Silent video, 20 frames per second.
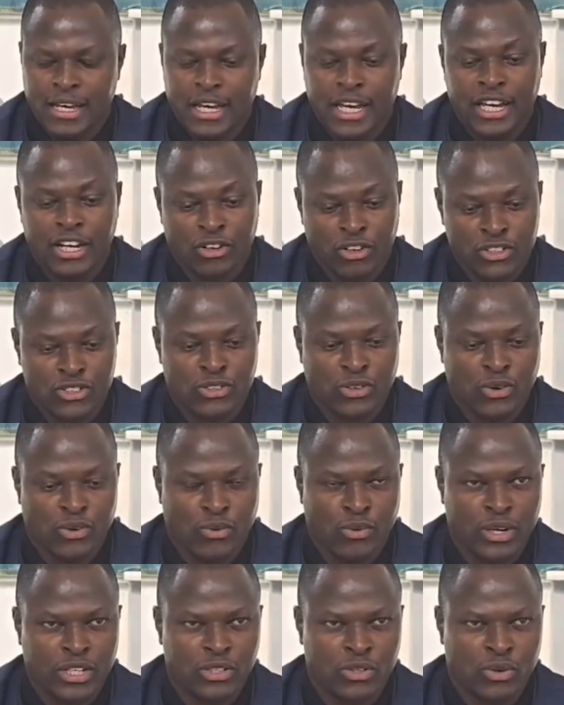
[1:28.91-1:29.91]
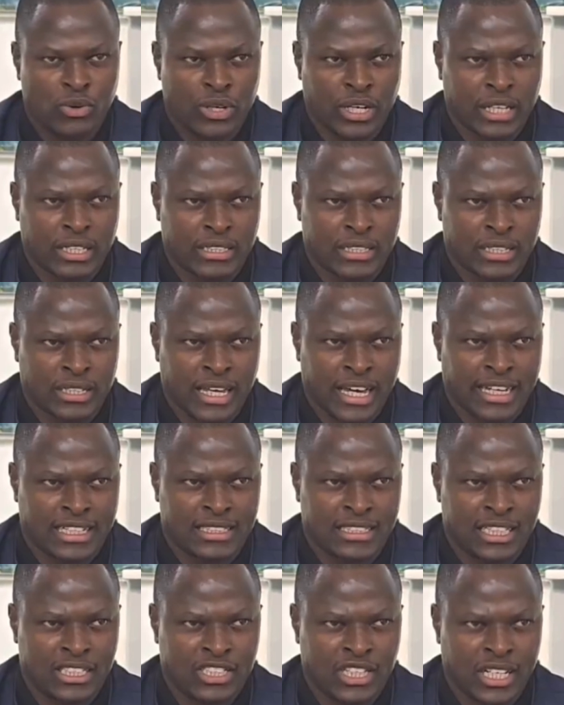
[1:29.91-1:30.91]
And also, when you look at the
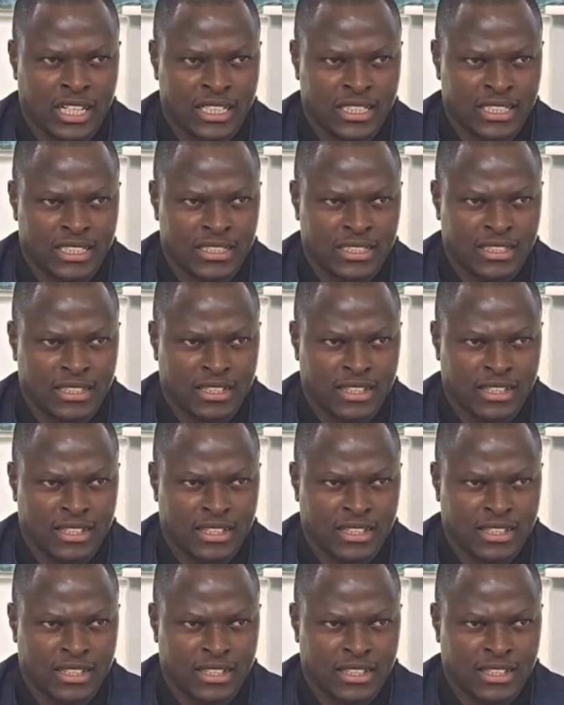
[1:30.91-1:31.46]
exchange rate,